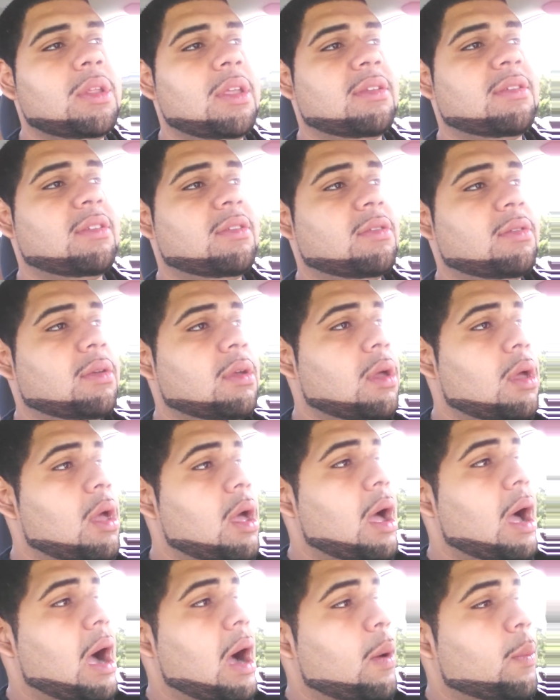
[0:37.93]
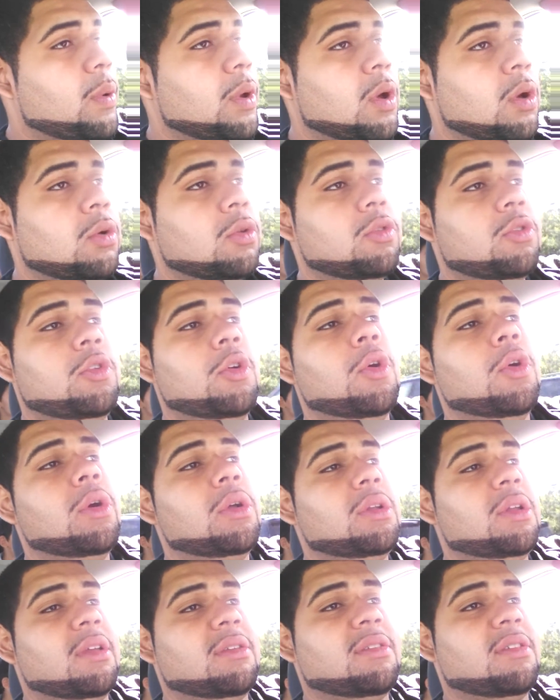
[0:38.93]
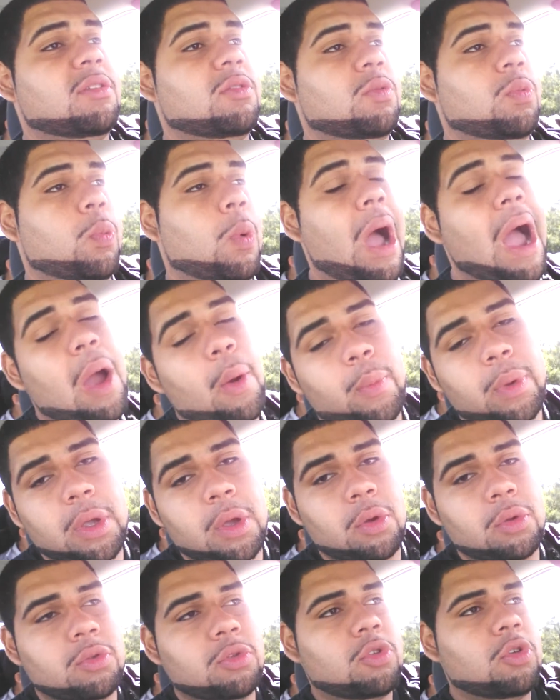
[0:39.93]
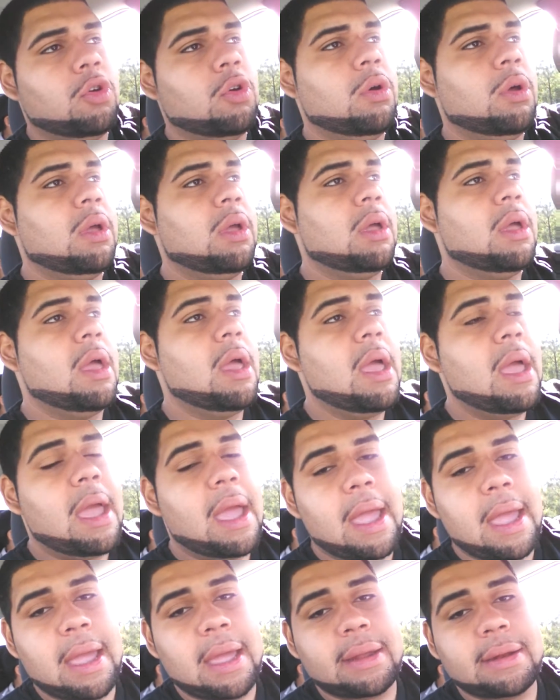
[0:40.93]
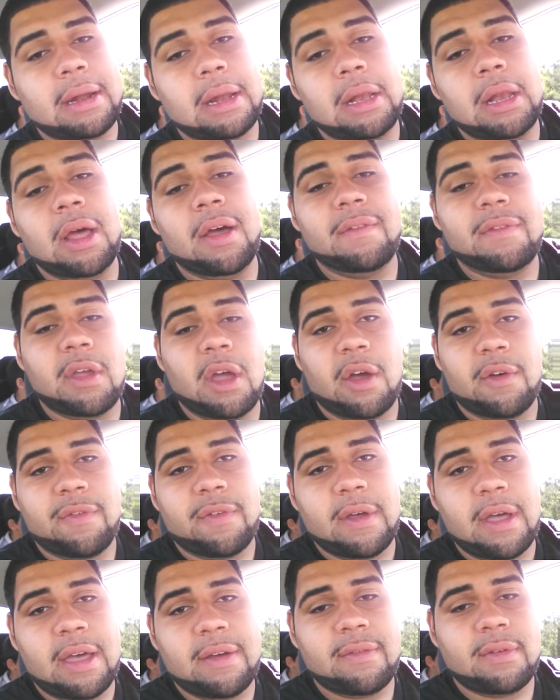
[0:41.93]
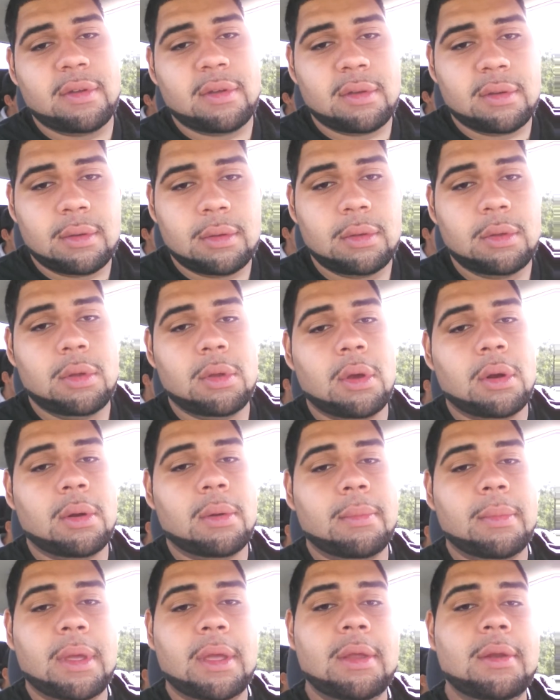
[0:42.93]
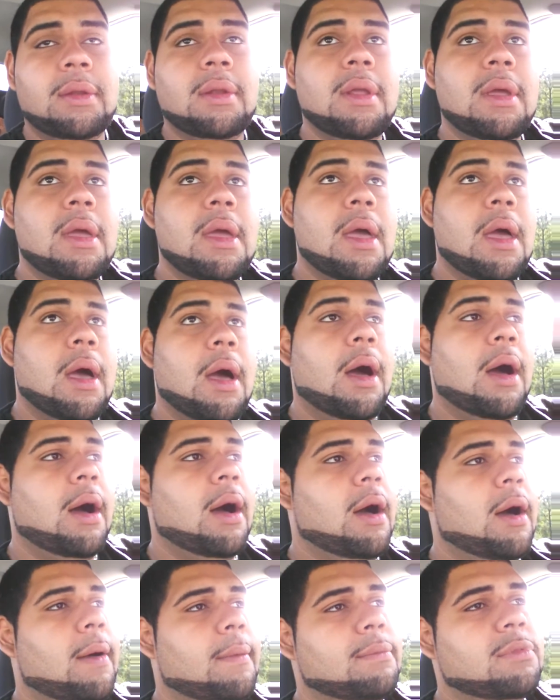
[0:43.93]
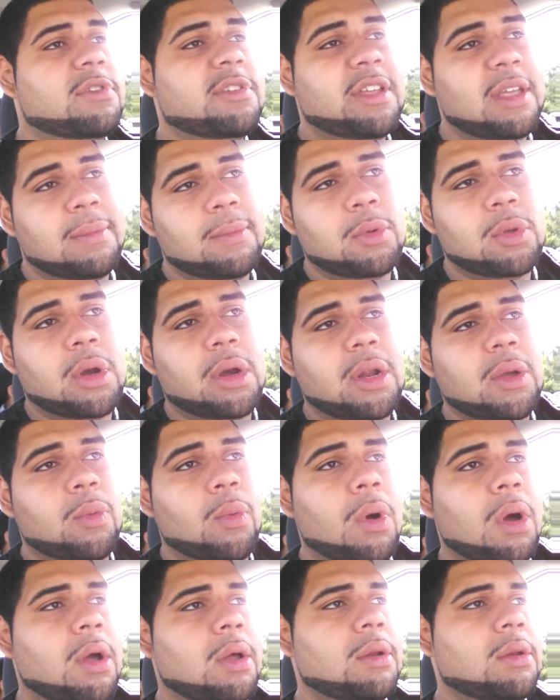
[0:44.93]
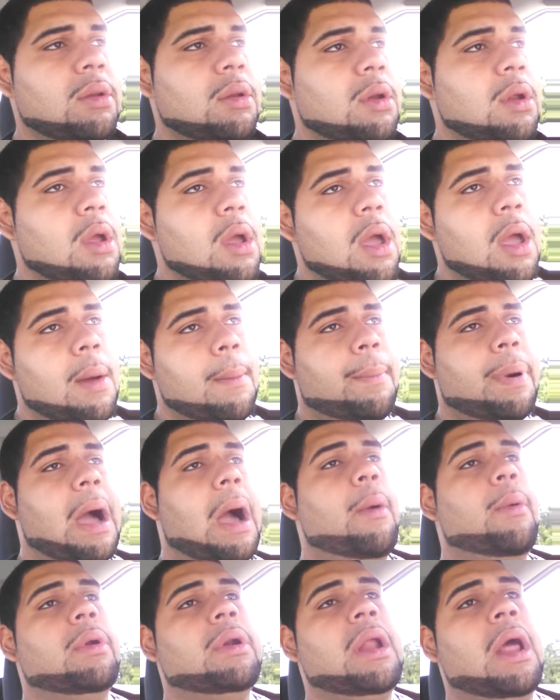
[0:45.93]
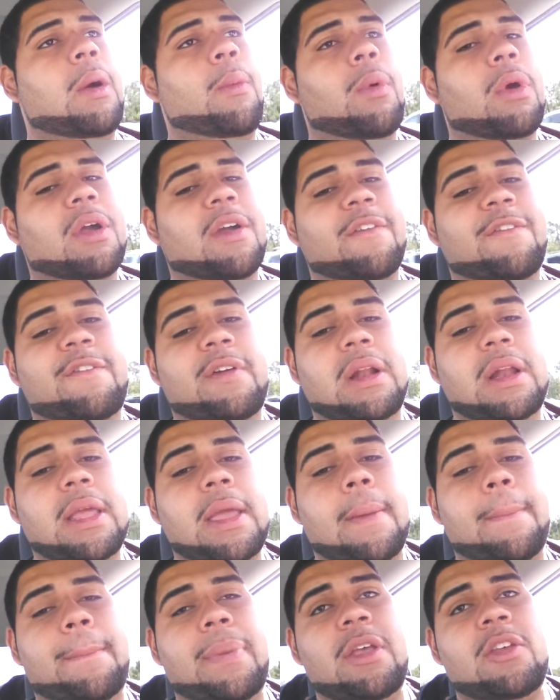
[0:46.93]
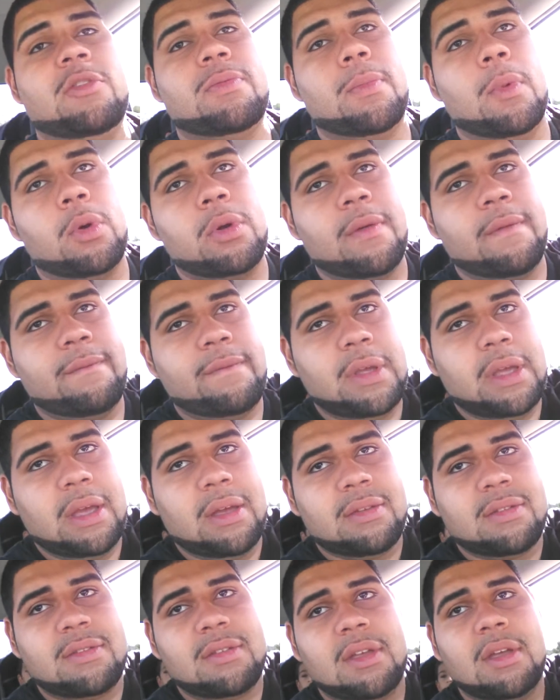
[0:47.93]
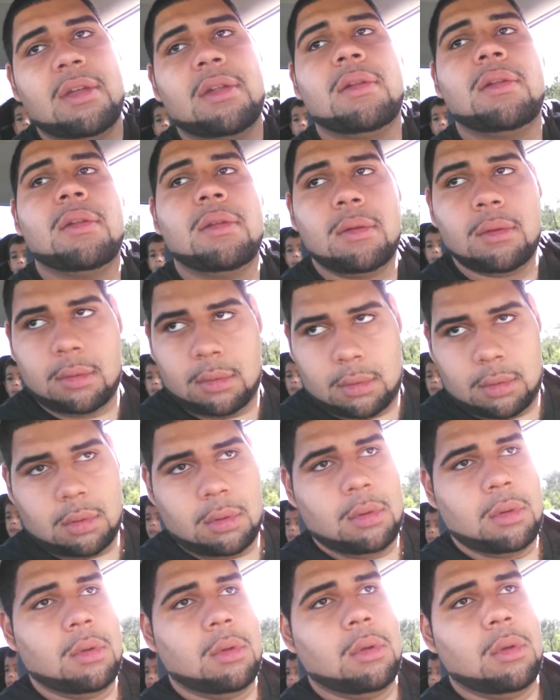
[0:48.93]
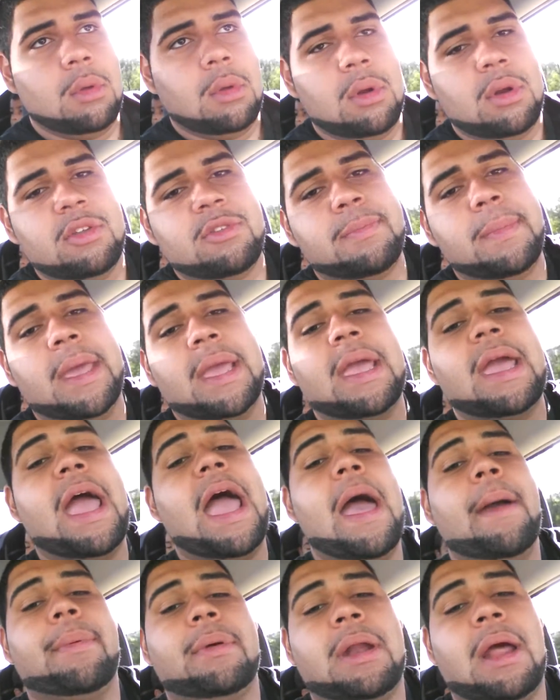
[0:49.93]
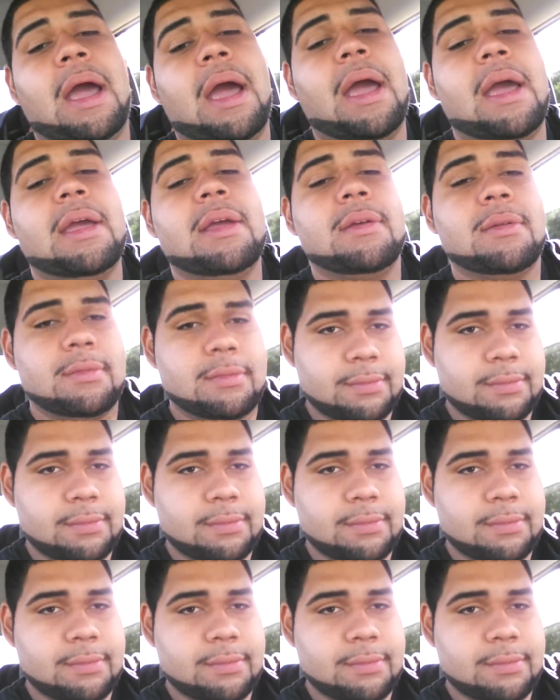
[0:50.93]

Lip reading: This is how we're going to do it. This is why we're going to do it. And I love y'all forever. You know what I mean? Team Unity One, Empower Network Affiliate, Beast Mode, and VSN. Let's make it happen, all right?